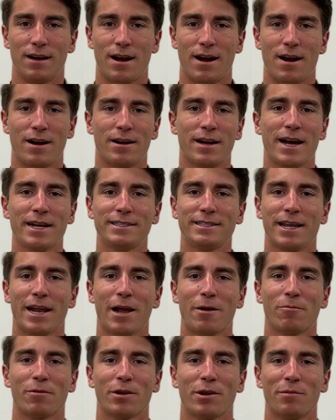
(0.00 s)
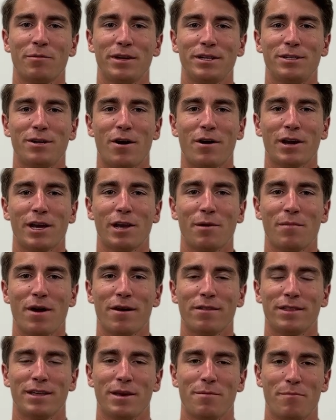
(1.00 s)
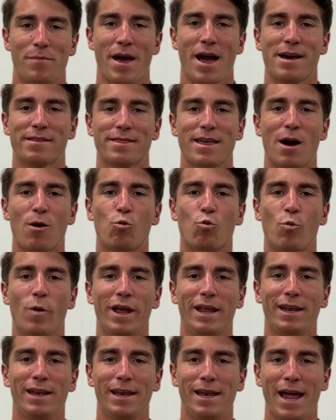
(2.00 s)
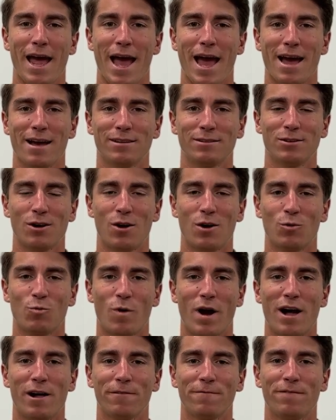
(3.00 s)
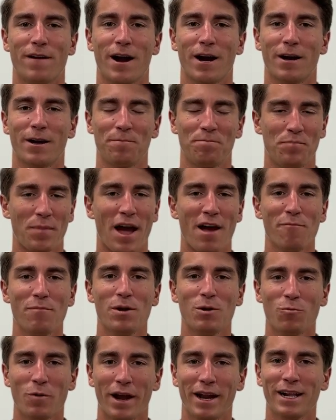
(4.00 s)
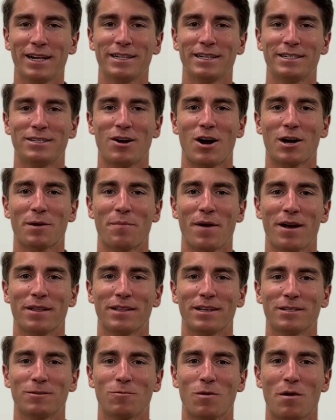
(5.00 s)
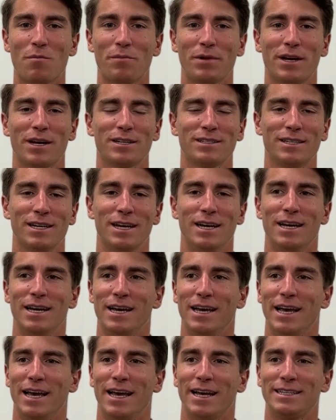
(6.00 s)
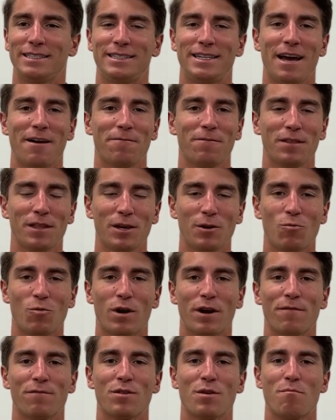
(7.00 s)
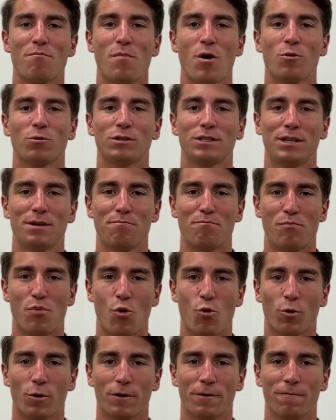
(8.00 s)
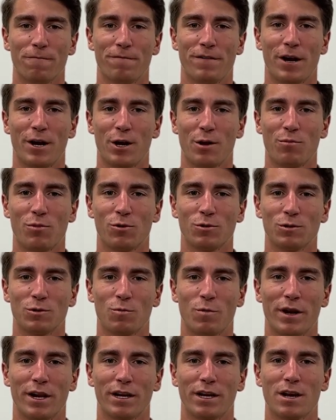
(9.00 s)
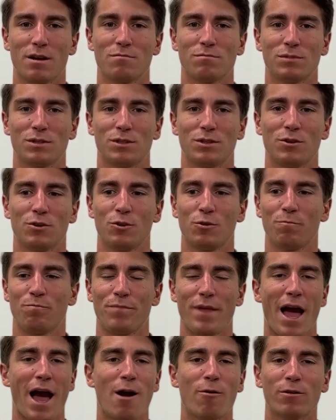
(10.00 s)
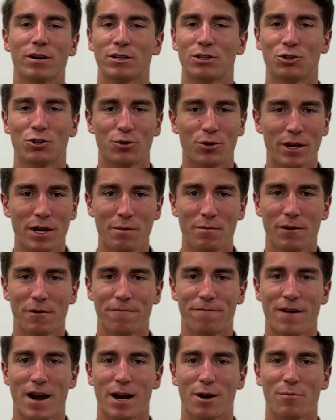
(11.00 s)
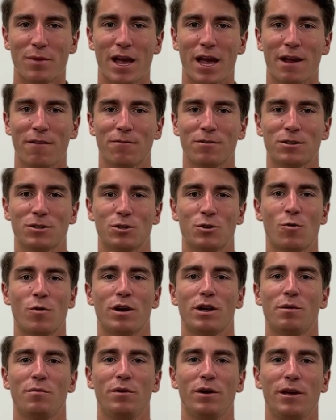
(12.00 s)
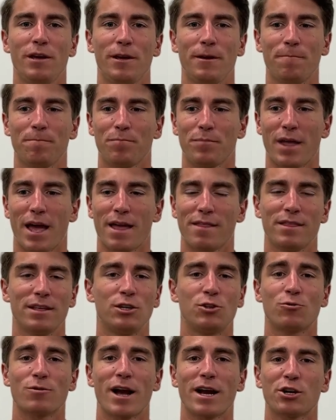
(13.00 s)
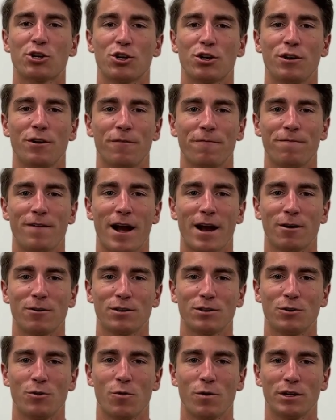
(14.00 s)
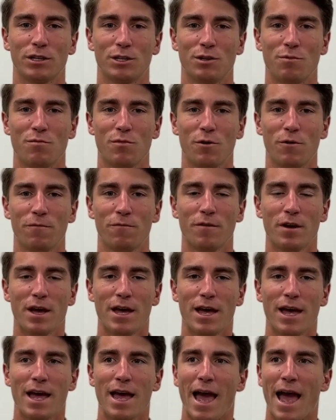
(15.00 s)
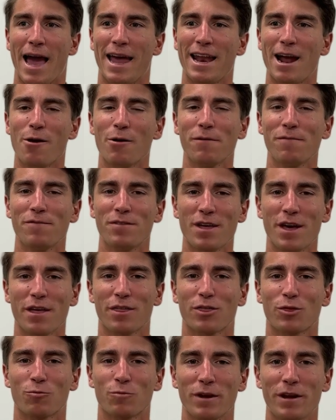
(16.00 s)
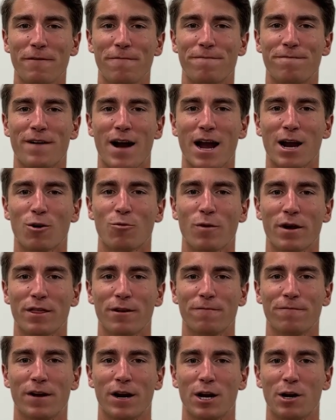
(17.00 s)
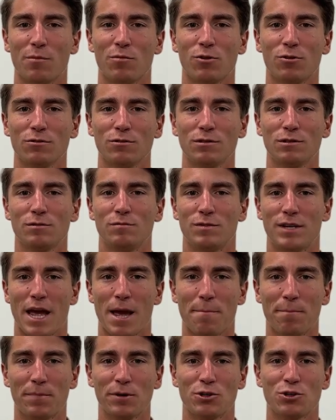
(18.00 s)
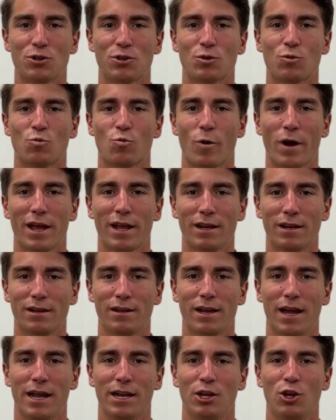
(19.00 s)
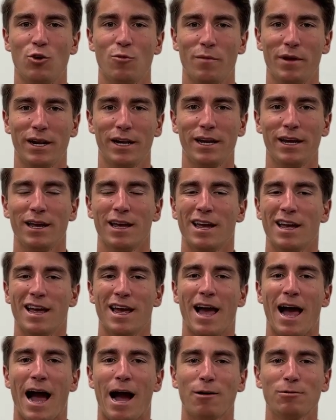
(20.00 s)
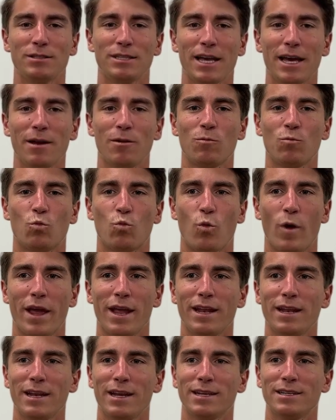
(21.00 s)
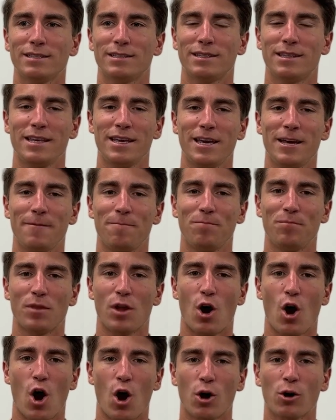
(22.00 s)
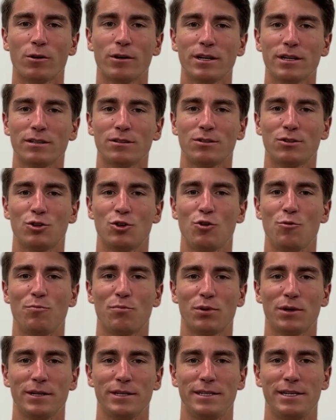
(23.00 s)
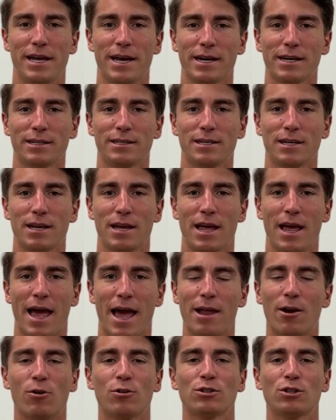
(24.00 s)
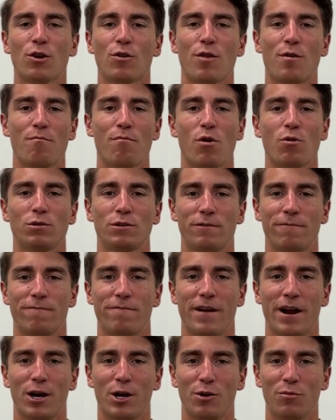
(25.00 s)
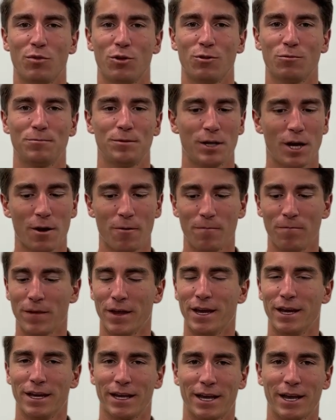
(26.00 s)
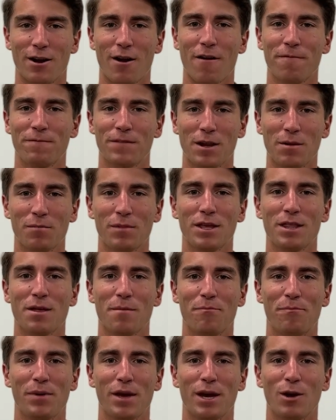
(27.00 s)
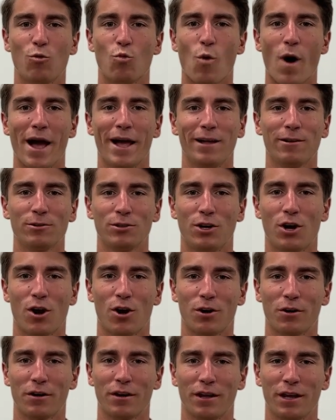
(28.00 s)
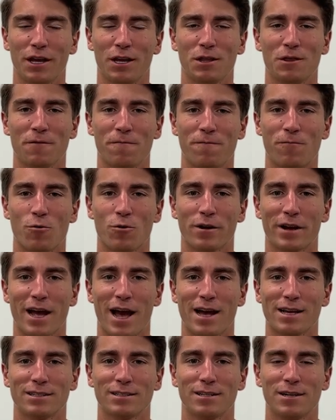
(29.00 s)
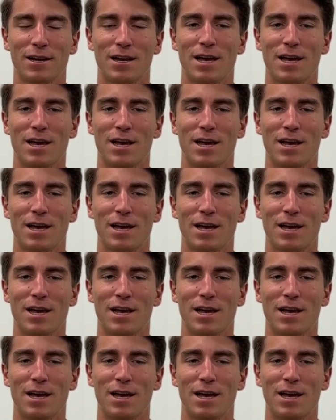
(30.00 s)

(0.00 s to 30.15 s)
All right, today we're going to be talking about the impact that wind has on wildfire, and I've been waiting to talk about this one because it's definitely one of the most important variables when it comes to how extreme your fire behavior is going to be and the direction your fire is going to move. And out of the three fire weather variables, temperature, wind, and humidity, I would say wind is the hardest to predict and also the most variable, so can often be the big wild card in the forecast.